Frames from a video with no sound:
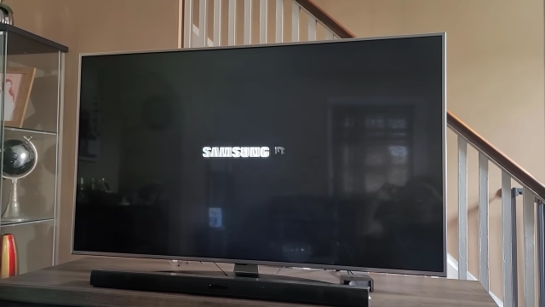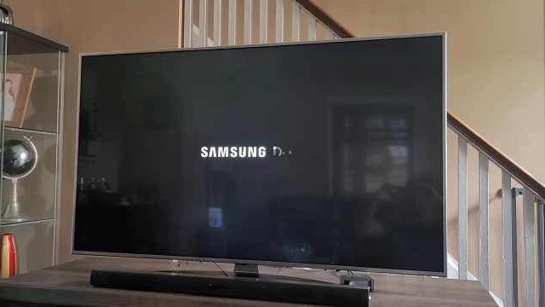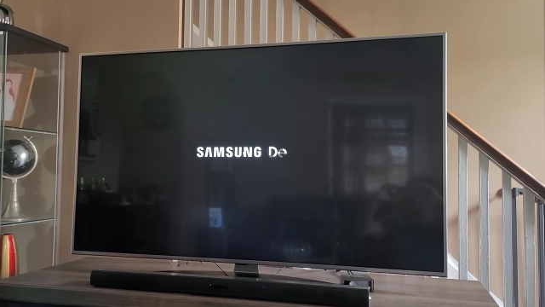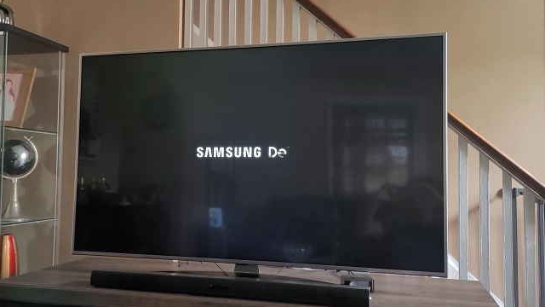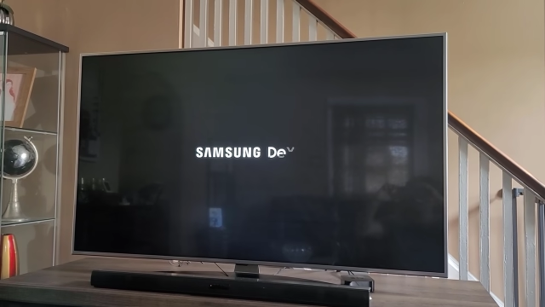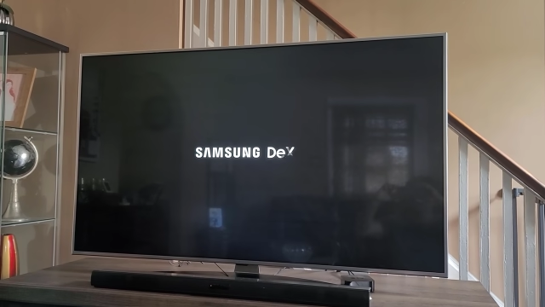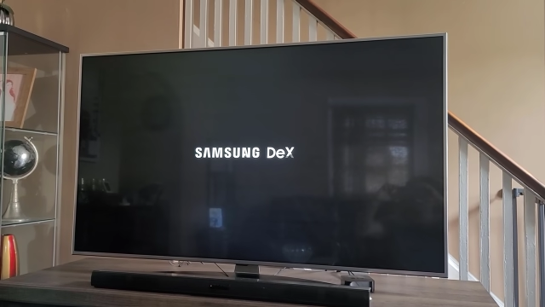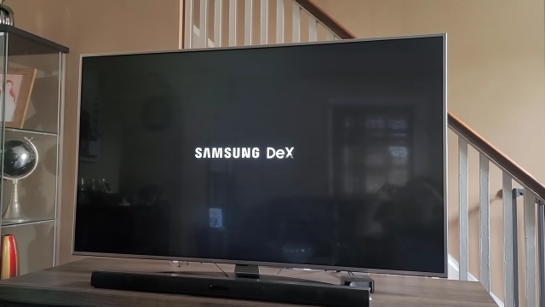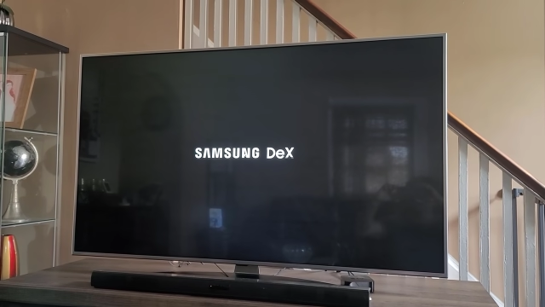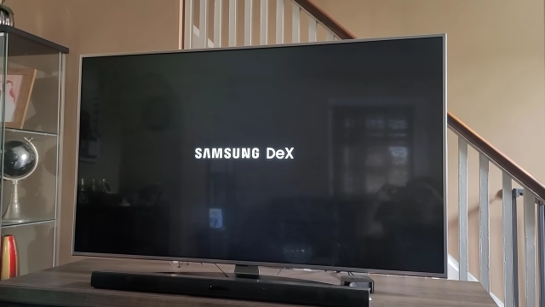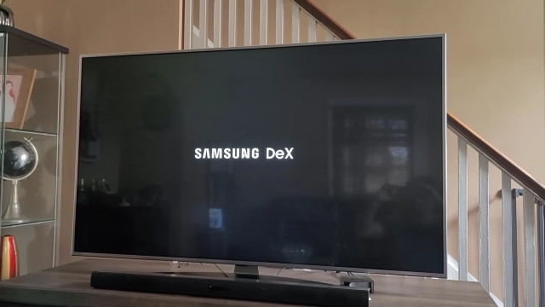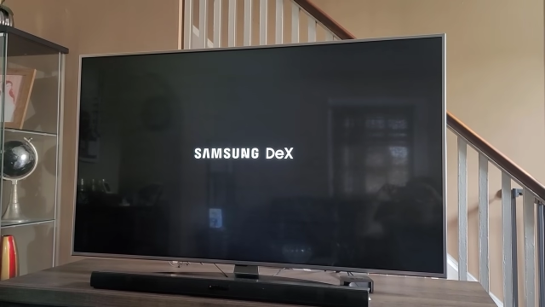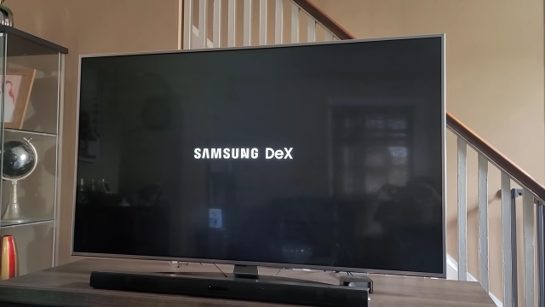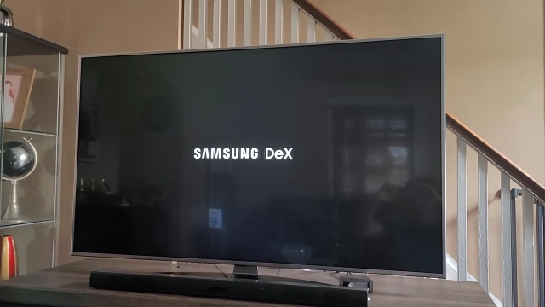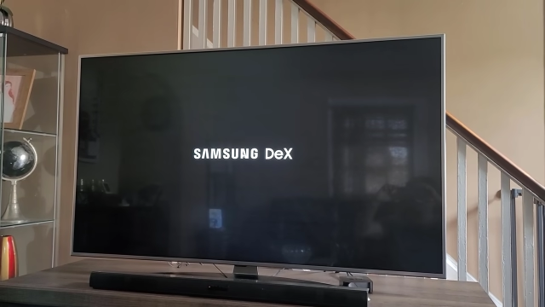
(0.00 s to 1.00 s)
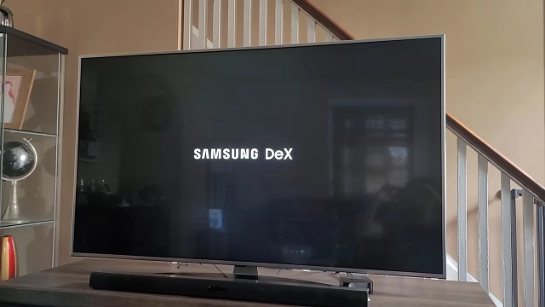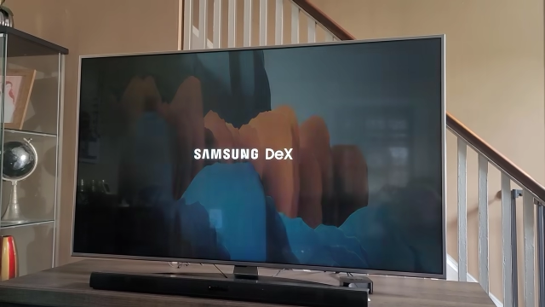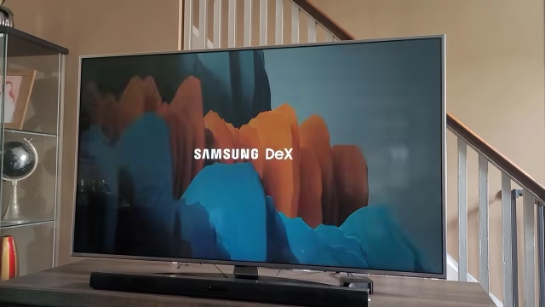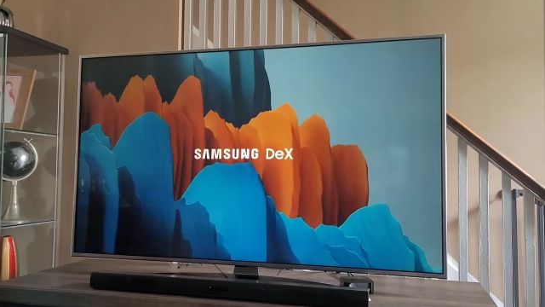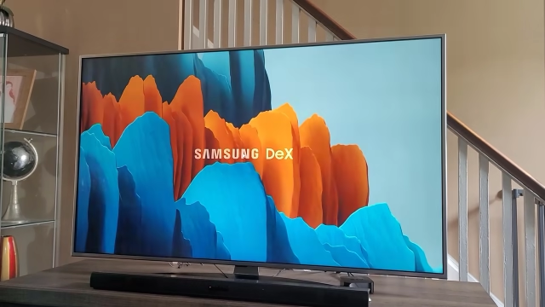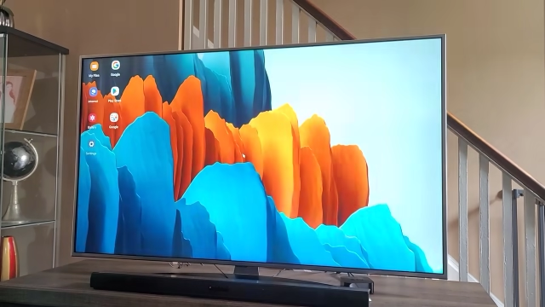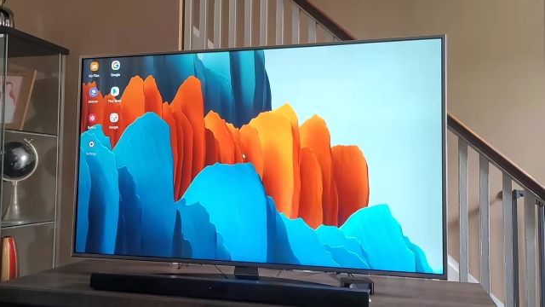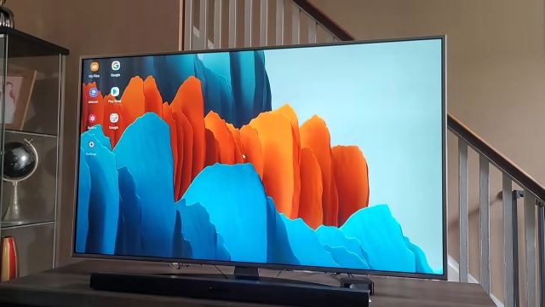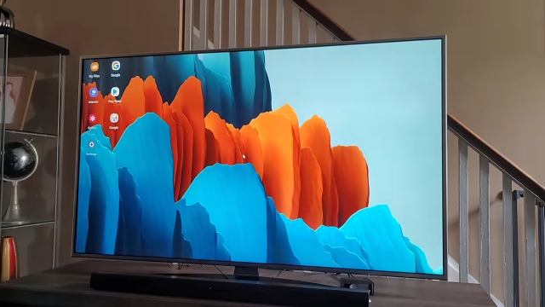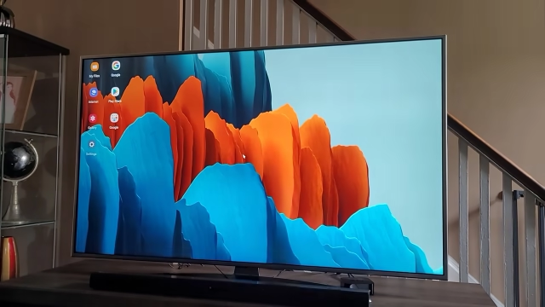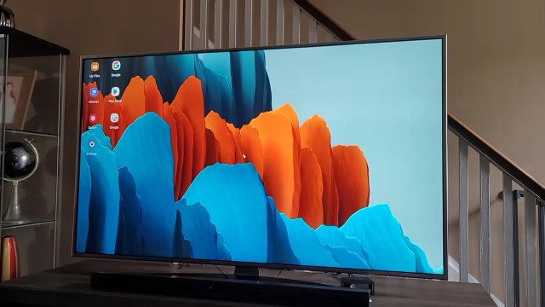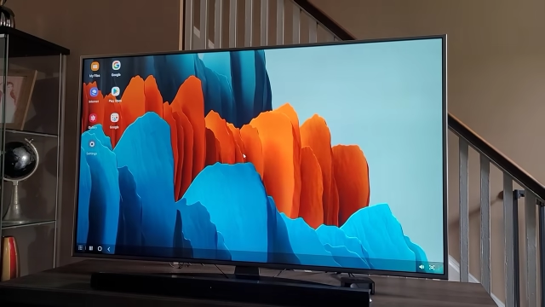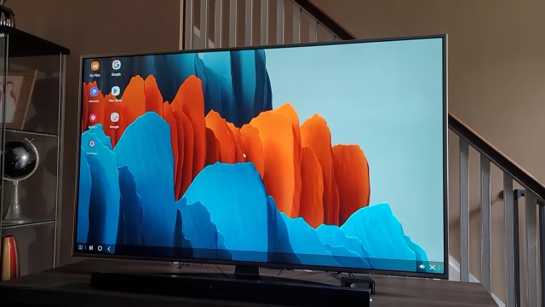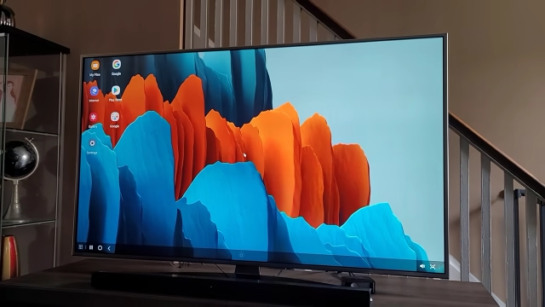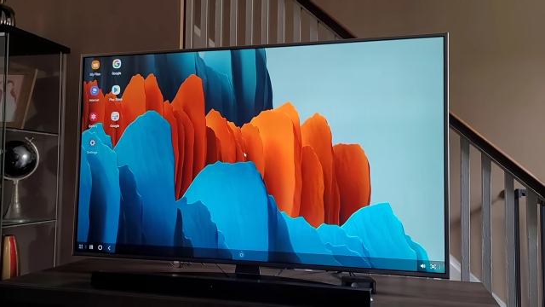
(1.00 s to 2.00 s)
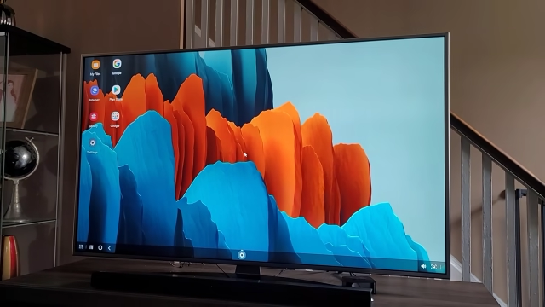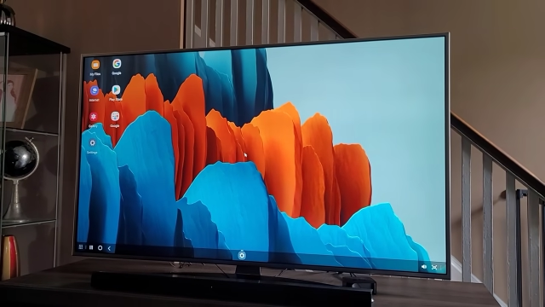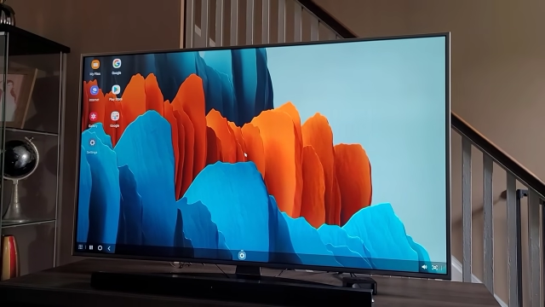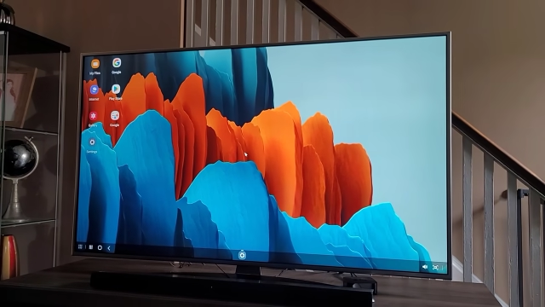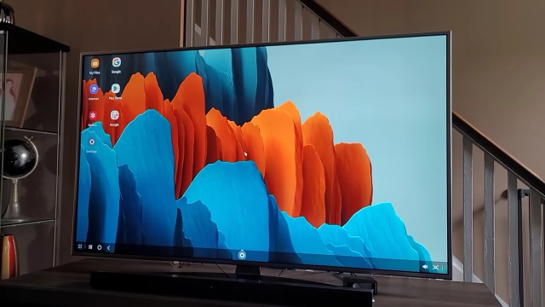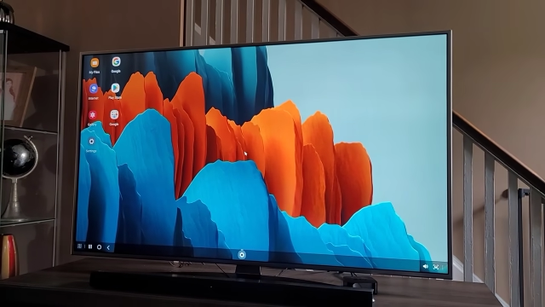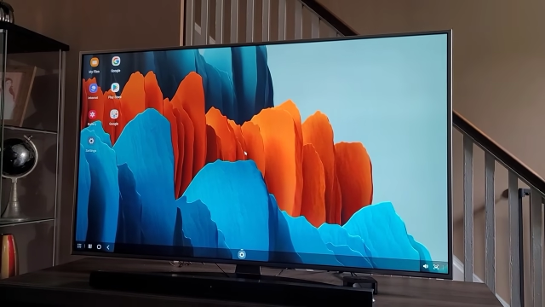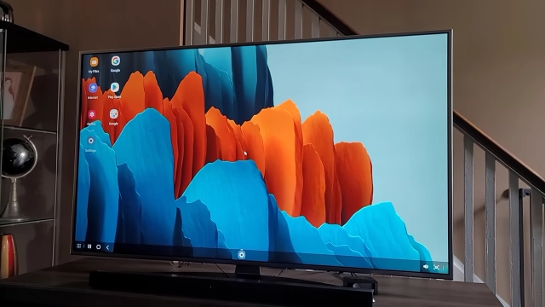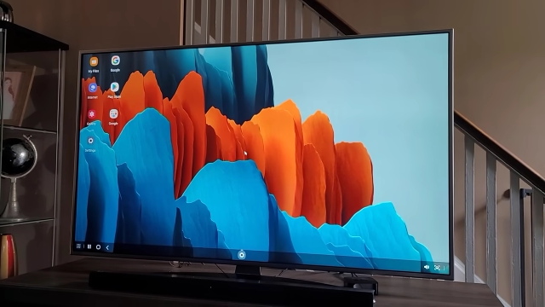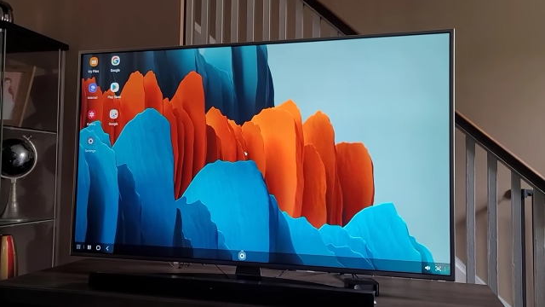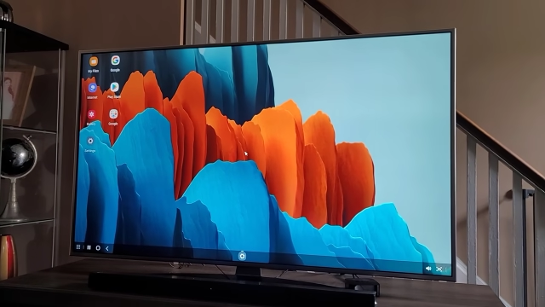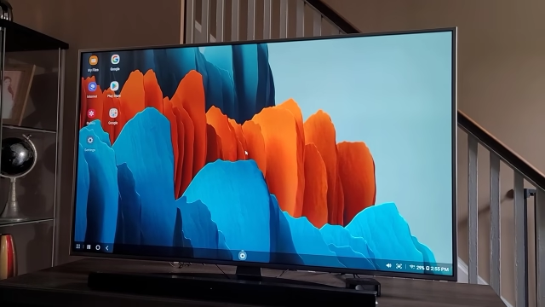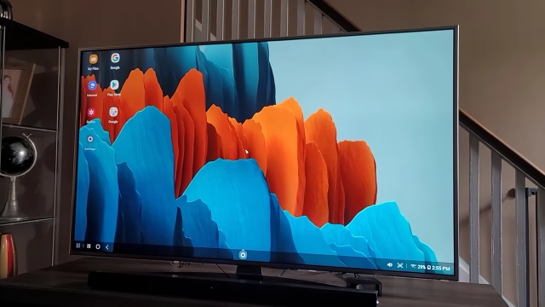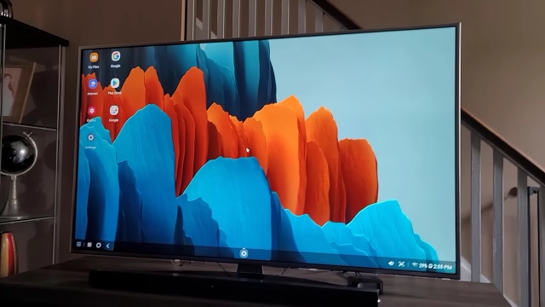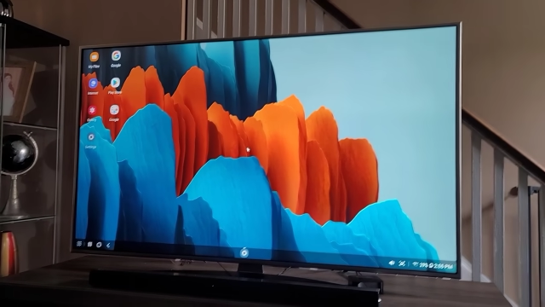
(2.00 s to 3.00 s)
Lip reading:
[unreadable: no face in view]